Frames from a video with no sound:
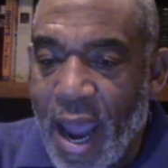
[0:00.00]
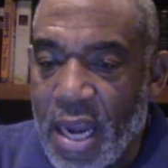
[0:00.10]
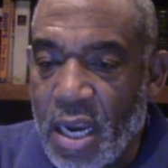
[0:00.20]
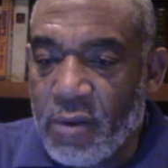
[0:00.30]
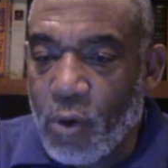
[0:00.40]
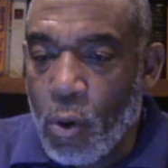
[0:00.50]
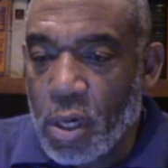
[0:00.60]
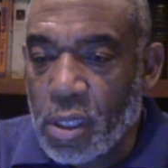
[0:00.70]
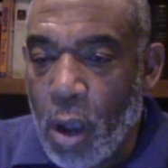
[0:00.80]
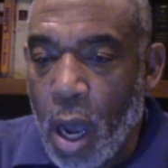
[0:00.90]
And then, of
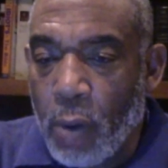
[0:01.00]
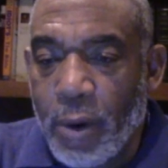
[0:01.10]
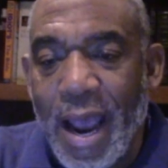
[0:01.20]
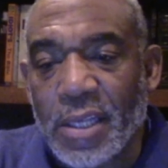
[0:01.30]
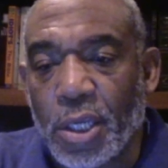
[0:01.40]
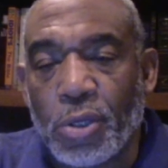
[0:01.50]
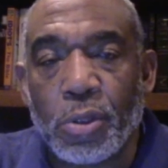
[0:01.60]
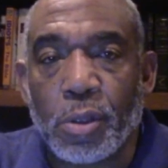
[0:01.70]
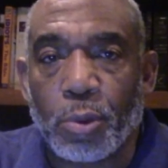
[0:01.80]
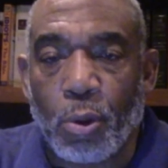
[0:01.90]
course, we ask that
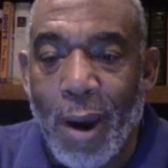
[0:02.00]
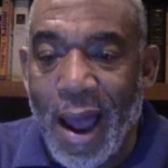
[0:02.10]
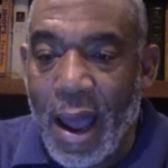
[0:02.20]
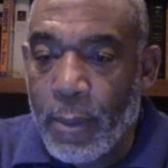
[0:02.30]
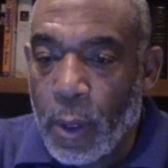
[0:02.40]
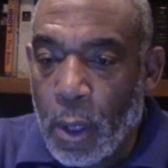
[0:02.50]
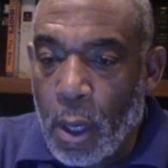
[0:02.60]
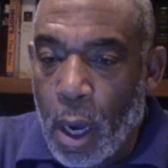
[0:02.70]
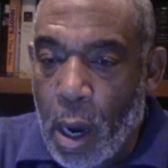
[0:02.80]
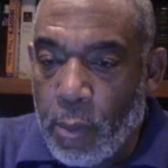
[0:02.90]
you subscribe,
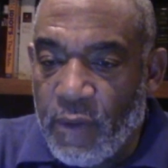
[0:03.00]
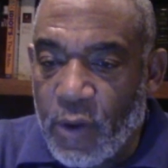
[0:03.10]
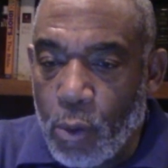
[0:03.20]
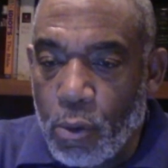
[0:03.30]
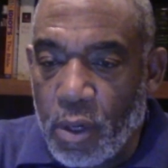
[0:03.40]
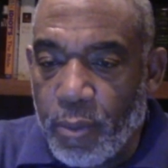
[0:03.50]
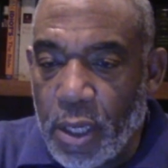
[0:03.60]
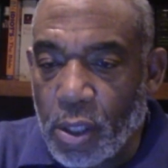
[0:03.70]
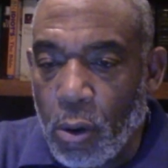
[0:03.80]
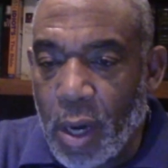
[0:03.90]
if you would
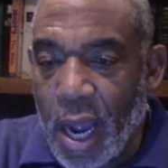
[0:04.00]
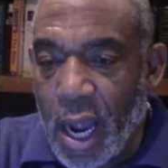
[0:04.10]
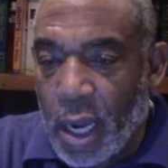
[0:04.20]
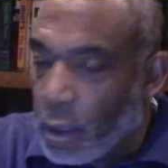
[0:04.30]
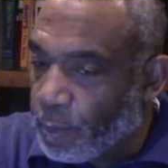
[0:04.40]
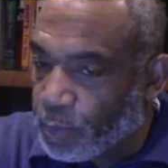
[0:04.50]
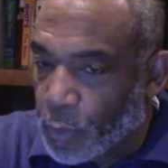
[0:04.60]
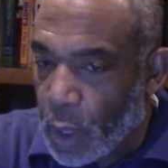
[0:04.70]
be so kind,